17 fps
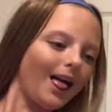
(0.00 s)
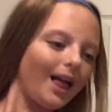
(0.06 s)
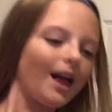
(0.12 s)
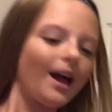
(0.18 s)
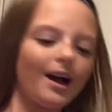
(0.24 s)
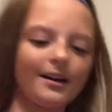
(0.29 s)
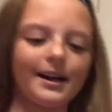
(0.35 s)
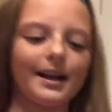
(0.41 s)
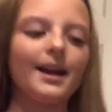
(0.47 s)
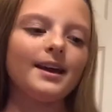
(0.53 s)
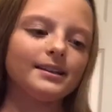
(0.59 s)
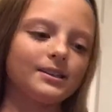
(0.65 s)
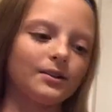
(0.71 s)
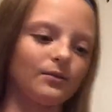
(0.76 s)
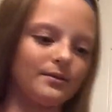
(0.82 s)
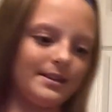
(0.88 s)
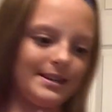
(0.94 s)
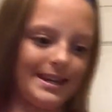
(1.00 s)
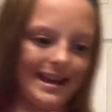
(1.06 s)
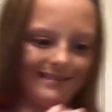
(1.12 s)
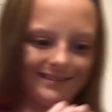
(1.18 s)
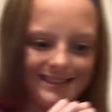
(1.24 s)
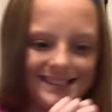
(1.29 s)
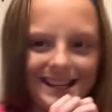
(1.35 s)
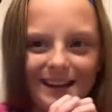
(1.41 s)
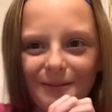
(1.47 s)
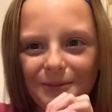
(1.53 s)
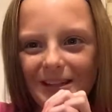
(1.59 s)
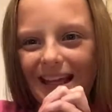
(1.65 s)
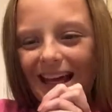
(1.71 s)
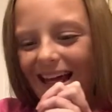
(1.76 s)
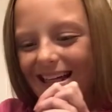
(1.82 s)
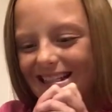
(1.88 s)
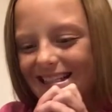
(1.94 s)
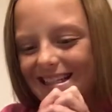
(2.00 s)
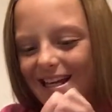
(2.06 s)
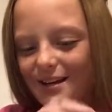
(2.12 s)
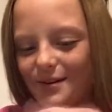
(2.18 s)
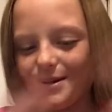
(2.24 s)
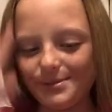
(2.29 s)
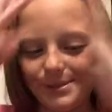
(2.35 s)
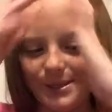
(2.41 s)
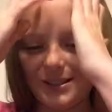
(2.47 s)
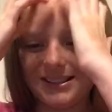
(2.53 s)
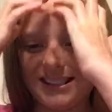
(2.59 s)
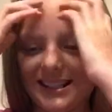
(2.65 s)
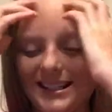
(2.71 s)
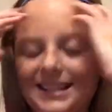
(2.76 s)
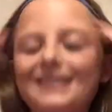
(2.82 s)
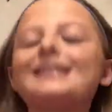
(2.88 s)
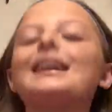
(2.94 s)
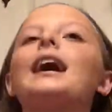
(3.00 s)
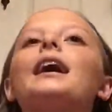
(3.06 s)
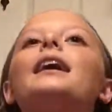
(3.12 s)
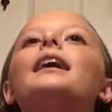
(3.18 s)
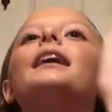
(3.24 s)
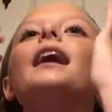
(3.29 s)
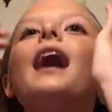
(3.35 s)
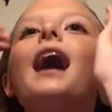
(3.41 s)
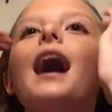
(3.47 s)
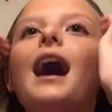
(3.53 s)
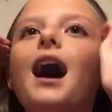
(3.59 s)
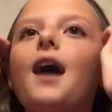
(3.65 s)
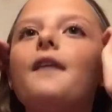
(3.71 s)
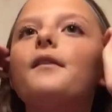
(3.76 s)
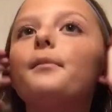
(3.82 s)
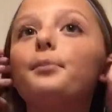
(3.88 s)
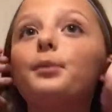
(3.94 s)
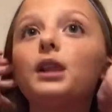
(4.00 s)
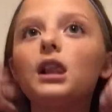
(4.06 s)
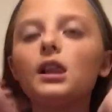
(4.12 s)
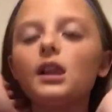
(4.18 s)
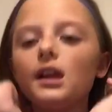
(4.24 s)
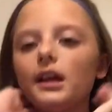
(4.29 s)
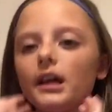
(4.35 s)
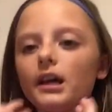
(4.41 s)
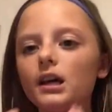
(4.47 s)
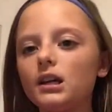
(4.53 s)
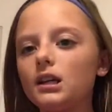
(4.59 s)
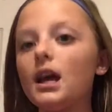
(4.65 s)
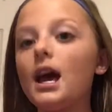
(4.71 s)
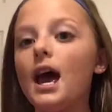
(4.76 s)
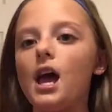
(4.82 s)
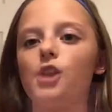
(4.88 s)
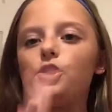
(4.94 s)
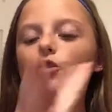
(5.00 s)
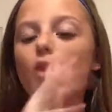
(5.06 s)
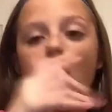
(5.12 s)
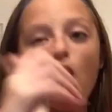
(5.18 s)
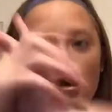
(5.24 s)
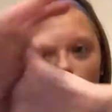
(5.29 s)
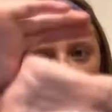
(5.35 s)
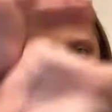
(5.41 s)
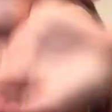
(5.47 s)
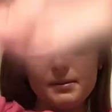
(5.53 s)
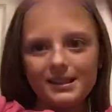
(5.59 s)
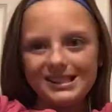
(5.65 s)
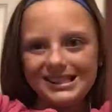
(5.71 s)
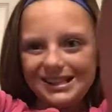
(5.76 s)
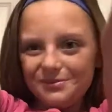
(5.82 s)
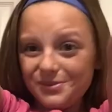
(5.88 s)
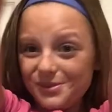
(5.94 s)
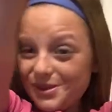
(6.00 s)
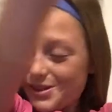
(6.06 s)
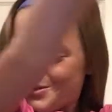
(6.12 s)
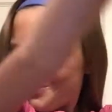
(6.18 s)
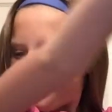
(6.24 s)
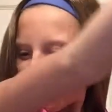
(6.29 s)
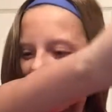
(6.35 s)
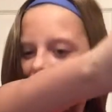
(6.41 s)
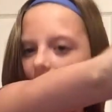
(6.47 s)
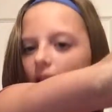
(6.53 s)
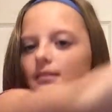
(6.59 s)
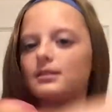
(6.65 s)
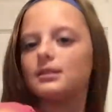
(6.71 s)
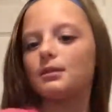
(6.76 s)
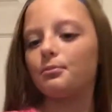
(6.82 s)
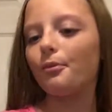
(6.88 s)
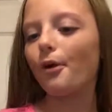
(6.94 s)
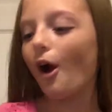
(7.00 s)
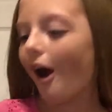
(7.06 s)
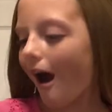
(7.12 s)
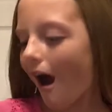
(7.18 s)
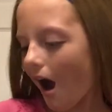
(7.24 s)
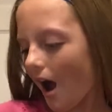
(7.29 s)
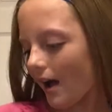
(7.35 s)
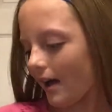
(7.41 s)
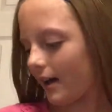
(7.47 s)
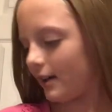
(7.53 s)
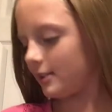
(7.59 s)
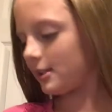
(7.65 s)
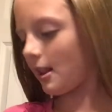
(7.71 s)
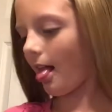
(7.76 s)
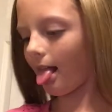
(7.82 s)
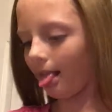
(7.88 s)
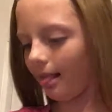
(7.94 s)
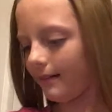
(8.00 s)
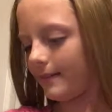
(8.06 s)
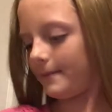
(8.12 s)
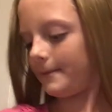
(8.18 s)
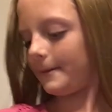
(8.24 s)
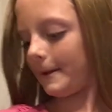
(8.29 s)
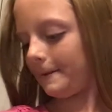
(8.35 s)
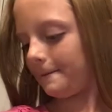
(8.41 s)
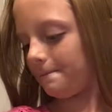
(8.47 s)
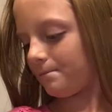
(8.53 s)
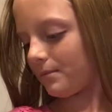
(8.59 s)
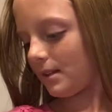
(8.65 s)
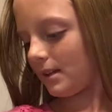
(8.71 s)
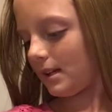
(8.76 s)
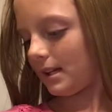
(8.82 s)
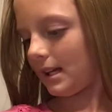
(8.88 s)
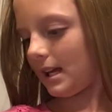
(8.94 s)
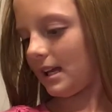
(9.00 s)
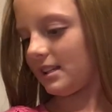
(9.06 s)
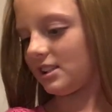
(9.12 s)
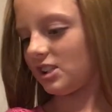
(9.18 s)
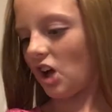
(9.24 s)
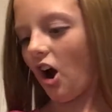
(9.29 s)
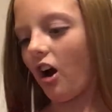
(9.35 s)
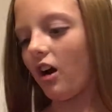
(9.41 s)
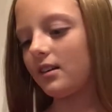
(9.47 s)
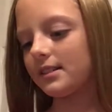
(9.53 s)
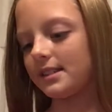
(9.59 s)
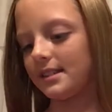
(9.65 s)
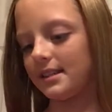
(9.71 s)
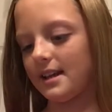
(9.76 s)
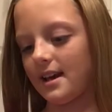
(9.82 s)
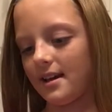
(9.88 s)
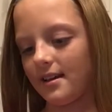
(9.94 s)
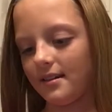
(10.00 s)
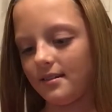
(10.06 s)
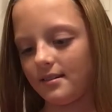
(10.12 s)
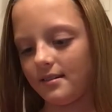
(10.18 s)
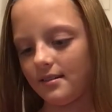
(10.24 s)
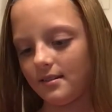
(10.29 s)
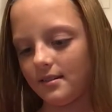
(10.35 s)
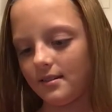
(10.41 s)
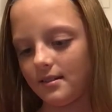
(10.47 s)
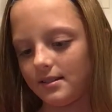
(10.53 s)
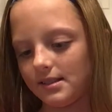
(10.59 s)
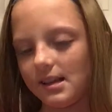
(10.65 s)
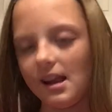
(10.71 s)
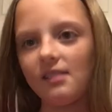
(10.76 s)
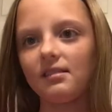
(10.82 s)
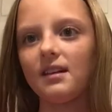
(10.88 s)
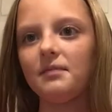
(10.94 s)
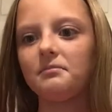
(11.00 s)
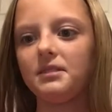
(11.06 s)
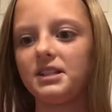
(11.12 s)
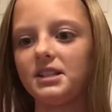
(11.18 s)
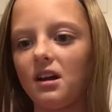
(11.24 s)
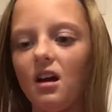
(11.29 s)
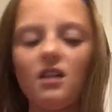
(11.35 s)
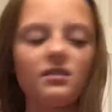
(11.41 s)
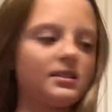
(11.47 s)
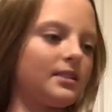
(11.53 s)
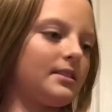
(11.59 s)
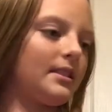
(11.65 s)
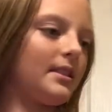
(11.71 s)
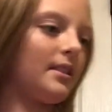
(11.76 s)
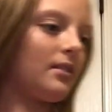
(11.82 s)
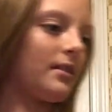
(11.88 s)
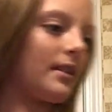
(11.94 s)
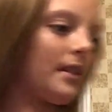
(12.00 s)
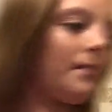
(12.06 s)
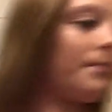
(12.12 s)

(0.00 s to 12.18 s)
Okay, so now it's time for the eyeshadow. I'm so excited because I have a plan and you're all going to be surprised. I can't talk today. It's not letting me talk today. Okay,